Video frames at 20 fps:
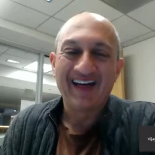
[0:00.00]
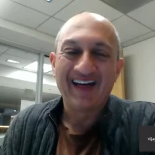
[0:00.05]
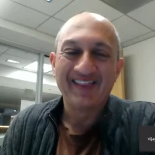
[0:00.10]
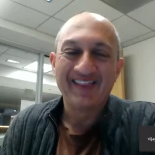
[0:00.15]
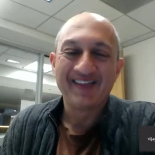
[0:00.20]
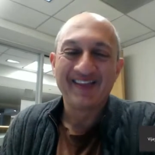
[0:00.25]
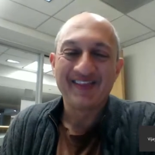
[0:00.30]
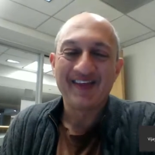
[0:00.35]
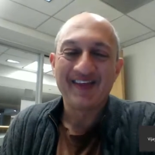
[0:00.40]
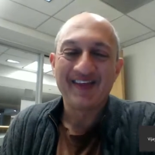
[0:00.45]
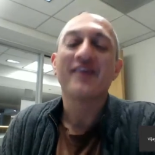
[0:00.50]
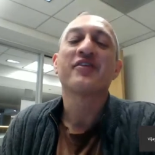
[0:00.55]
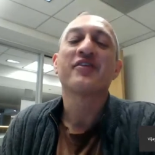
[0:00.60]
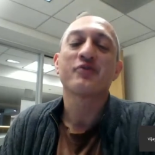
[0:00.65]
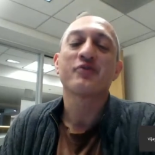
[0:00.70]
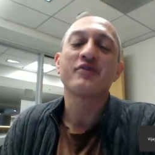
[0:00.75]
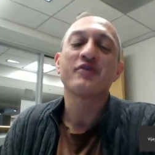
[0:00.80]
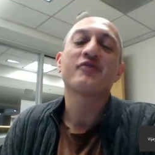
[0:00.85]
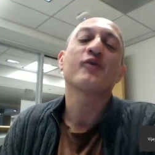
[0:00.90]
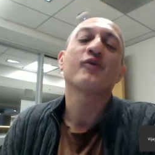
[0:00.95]
The
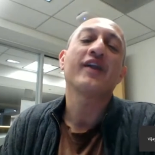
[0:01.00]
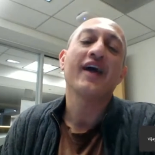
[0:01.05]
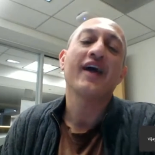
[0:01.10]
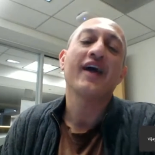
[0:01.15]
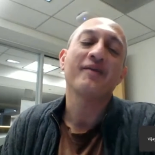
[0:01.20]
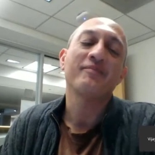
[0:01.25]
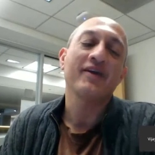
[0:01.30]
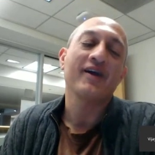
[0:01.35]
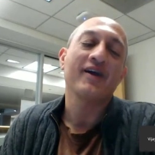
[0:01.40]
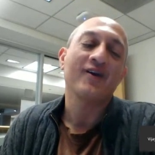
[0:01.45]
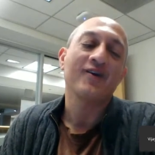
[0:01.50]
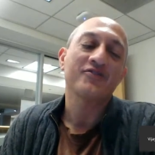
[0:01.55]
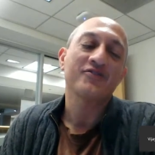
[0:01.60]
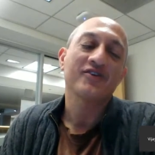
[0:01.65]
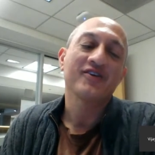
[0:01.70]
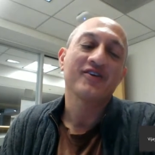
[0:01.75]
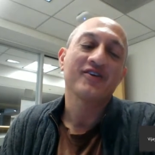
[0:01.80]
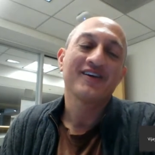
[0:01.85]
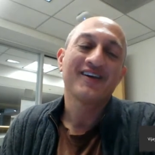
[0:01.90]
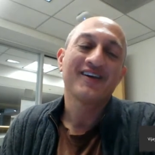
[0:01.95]
3-for-1 happy hours.